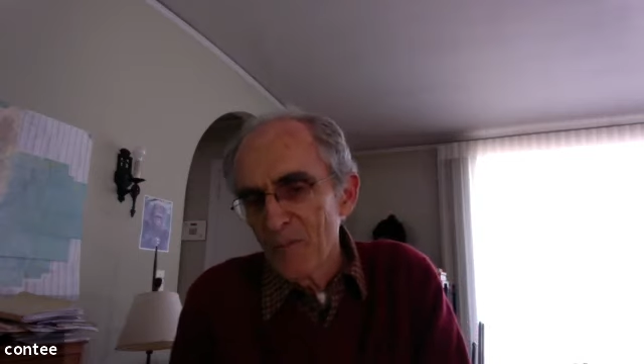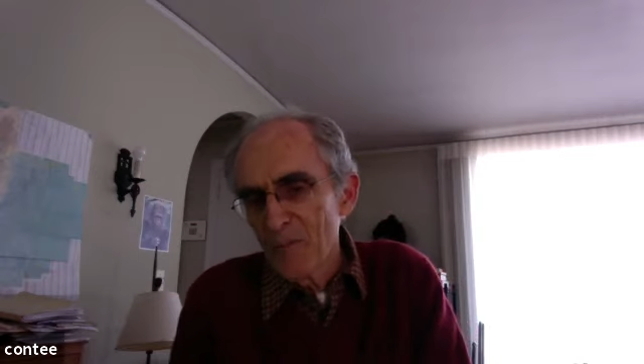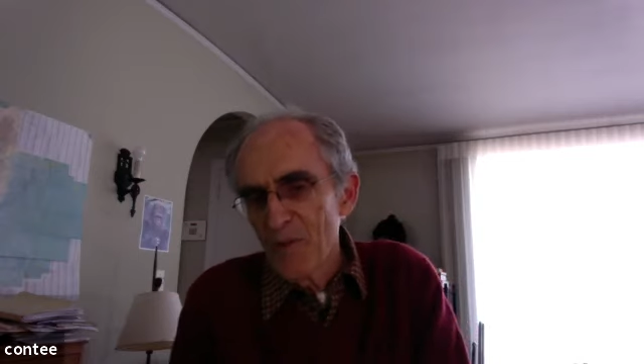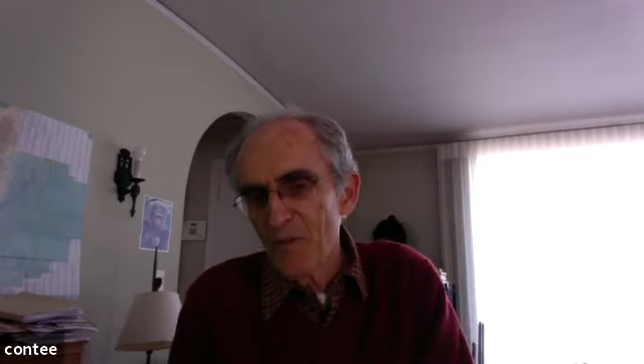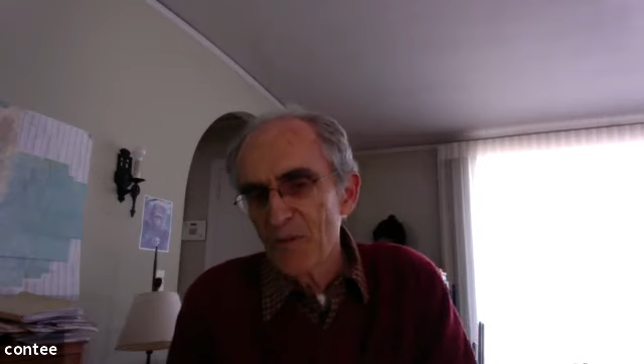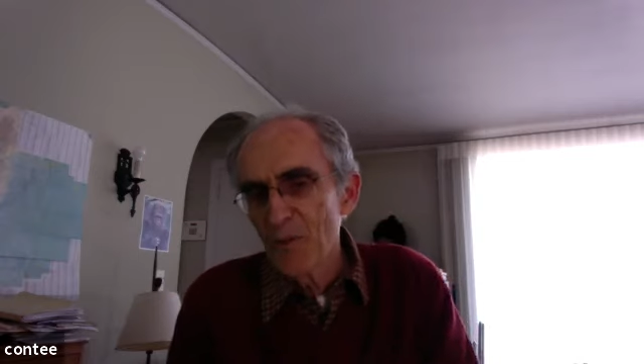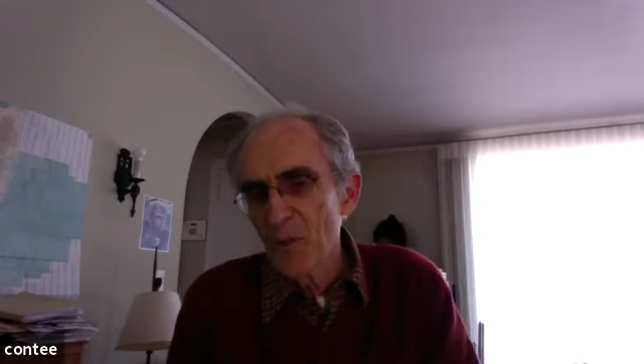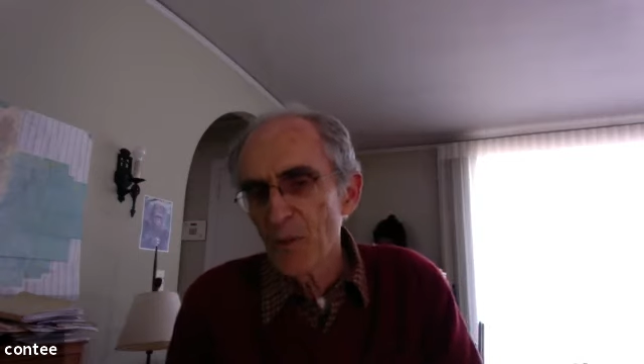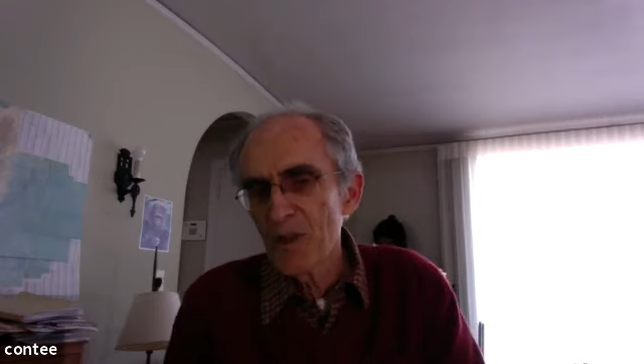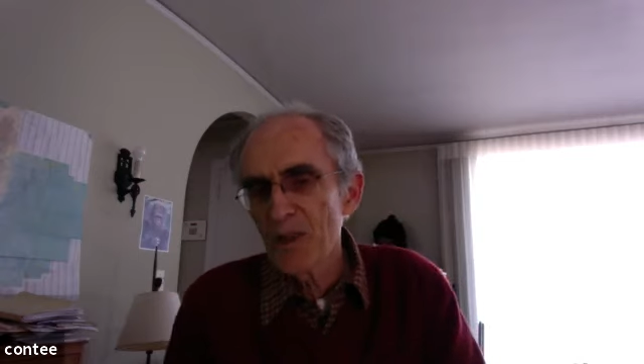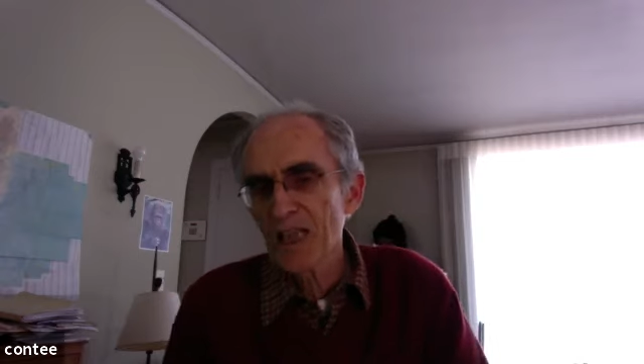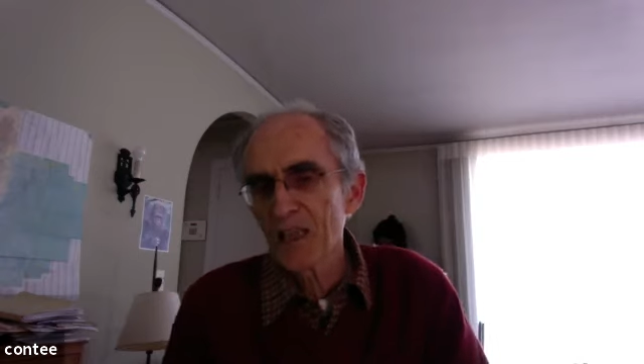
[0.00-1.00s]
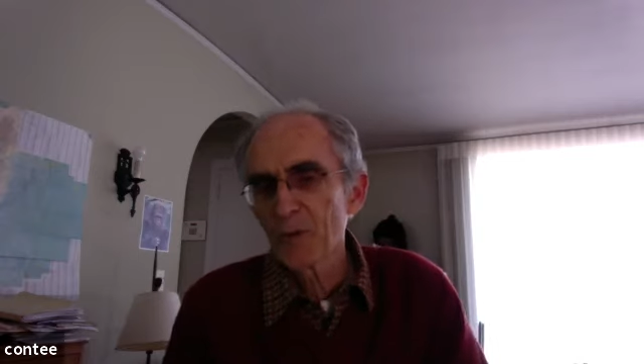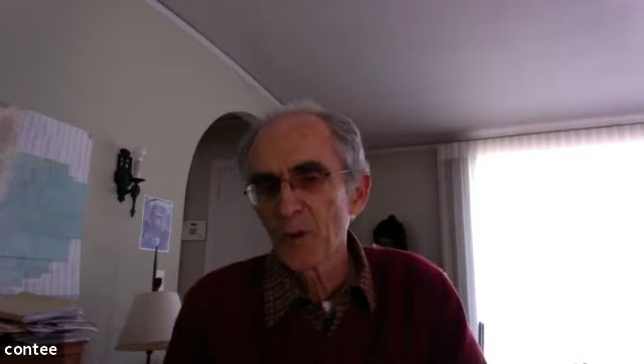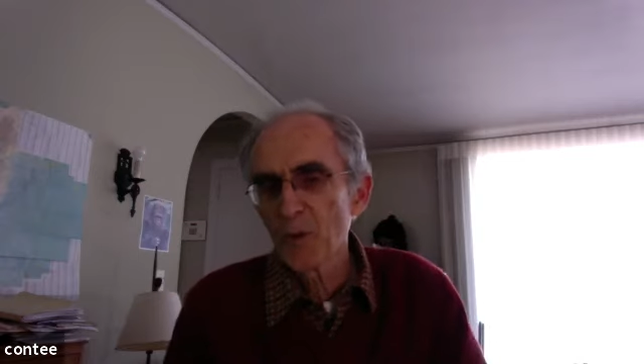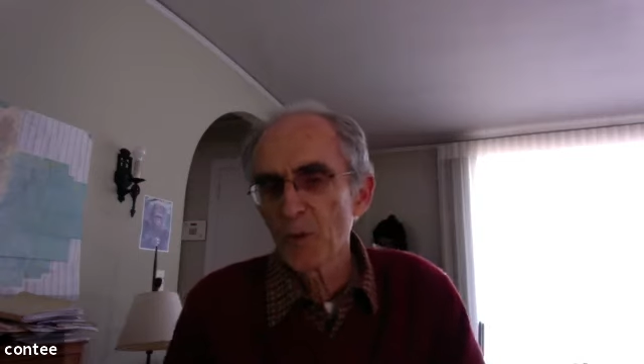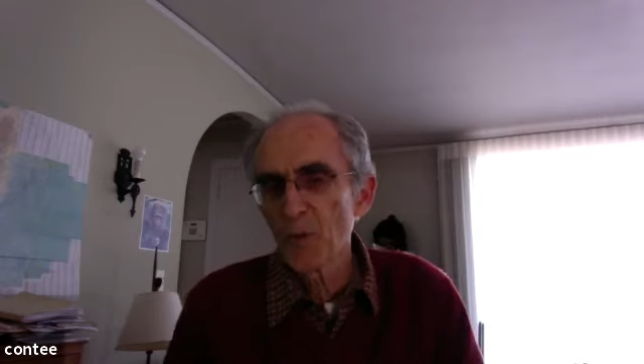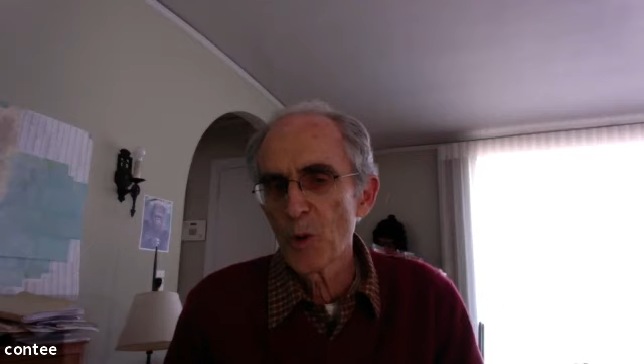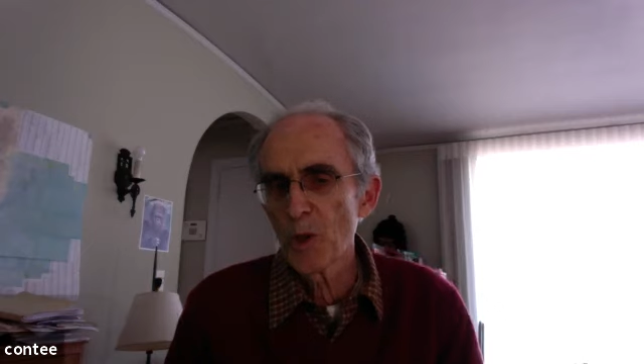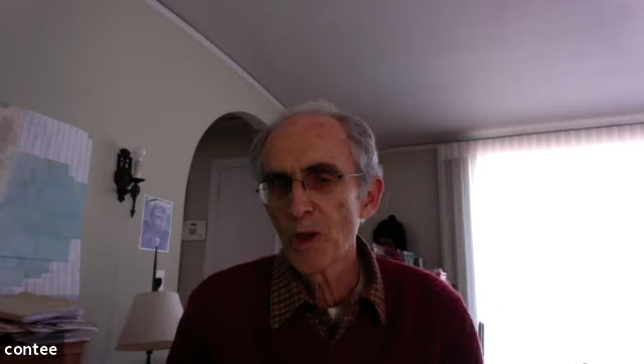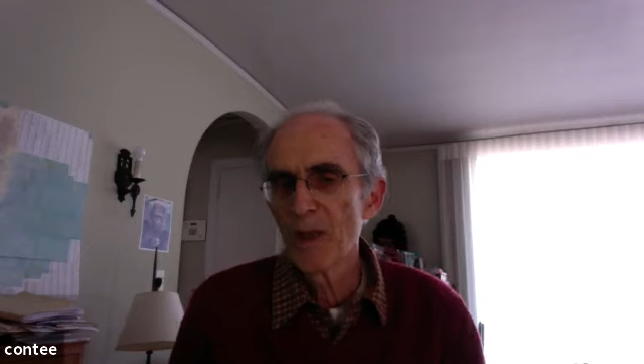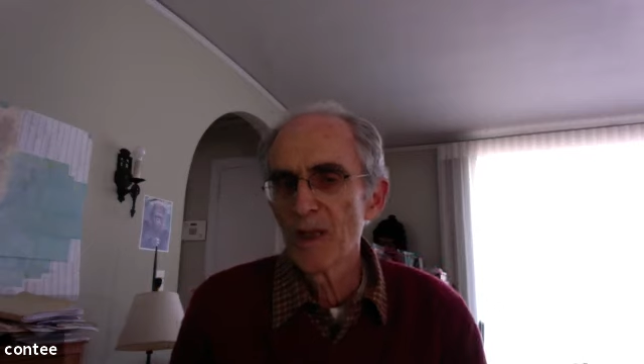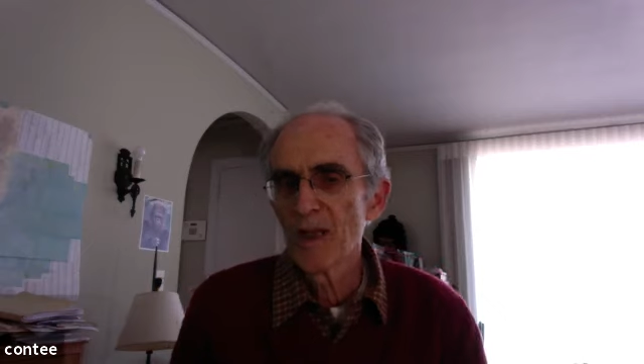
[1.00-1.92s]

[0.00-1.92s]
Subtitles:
before the Second World War,